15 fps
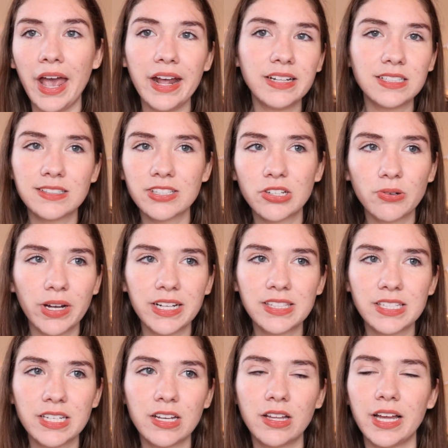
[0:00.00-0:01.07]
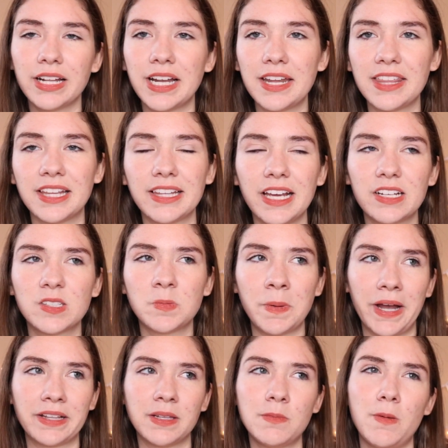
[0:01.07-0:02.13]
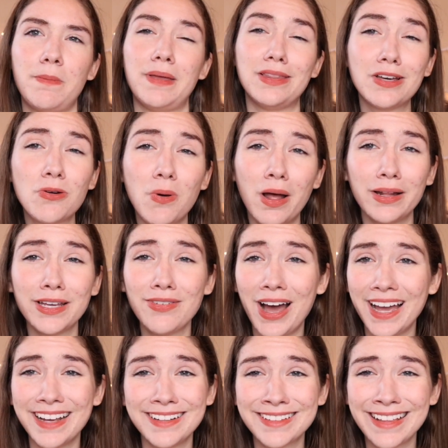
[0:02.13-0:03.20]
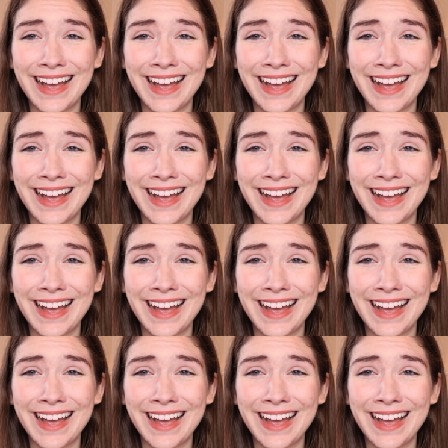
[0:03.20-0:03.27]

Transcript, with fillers: and it's a great deal, and I think they expect them to be the quality of high-end